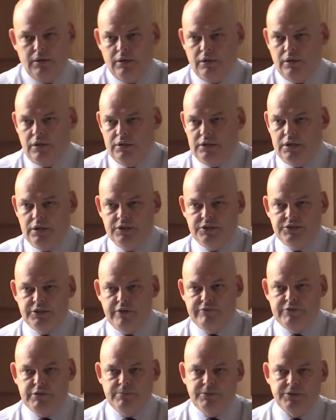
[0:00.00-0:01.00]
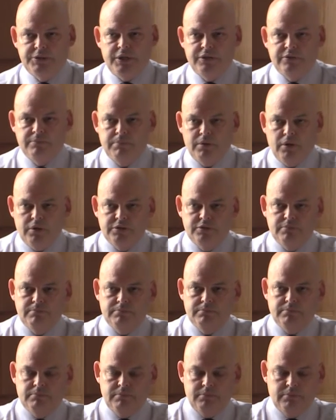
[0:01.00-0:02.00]
and nearly 70% of
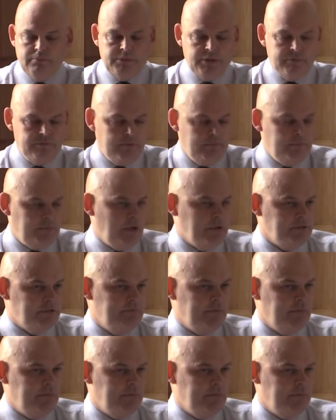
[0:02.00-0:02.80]
Protestant people from Protestant